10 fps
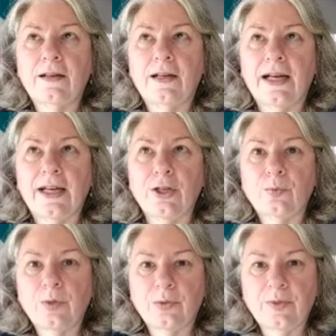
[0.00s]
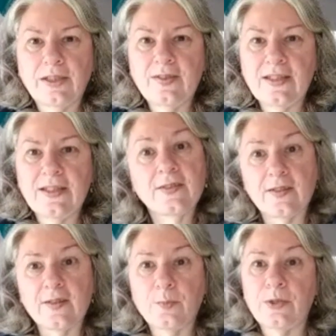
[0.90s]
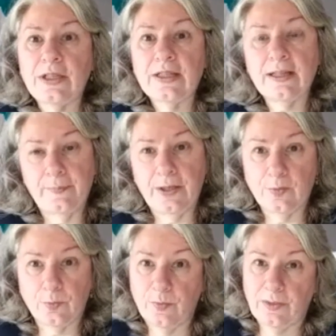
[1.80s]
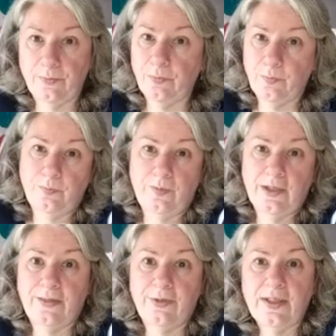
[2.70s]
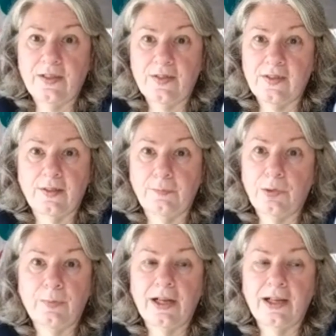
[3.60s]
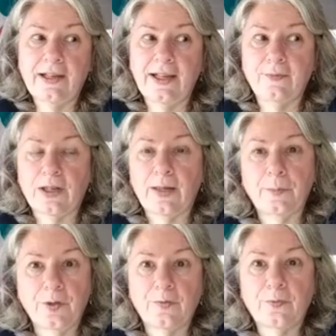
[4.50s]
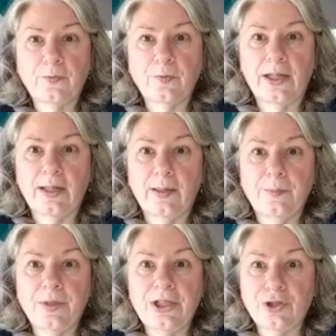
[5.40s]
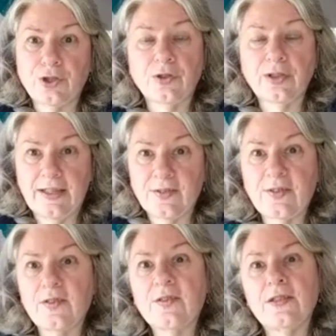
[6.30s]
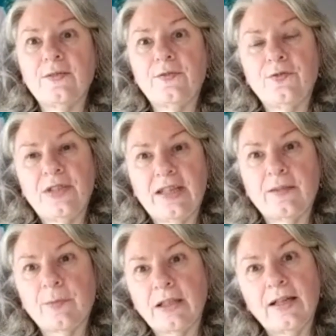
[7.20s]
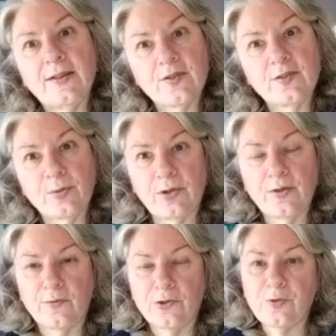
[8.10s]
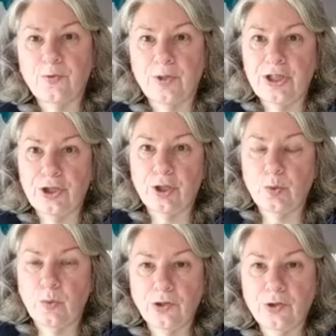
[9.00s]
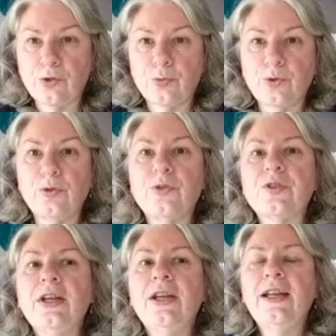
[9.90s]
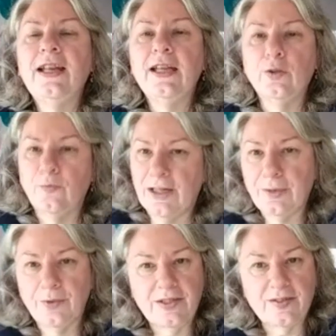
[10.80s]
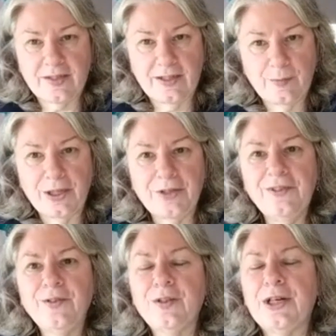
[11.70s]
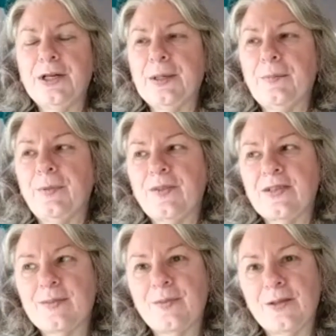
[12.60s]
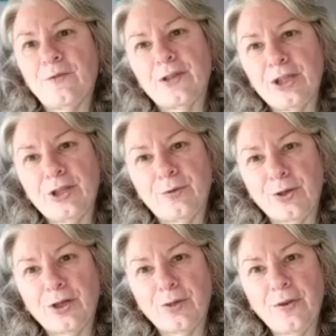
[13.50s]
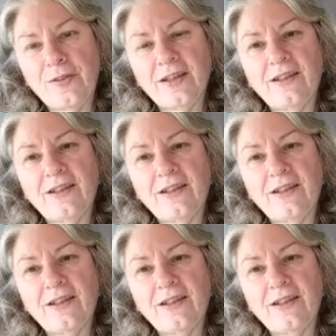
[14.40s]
don't want to release dates at this point in time because everything is in limbo, but I have a couple of additional classes. If you've taken my classes with the first 4 Angela Walters rulers, Elvira is coming. I've got something funky going on with it.